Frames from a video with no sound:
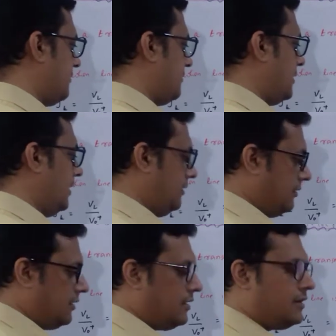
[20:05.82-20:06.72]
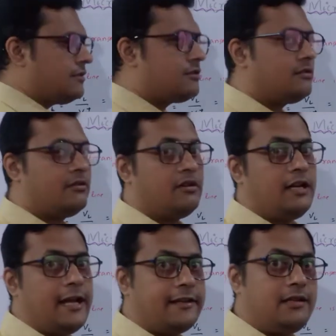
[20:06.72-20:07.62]
Done. So
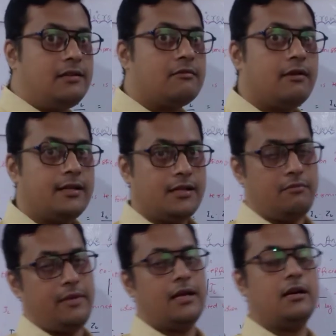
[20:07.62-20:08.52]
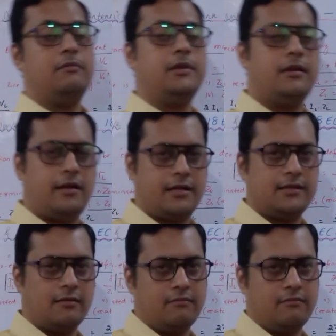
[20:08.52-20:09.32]
like this question may come in your exam.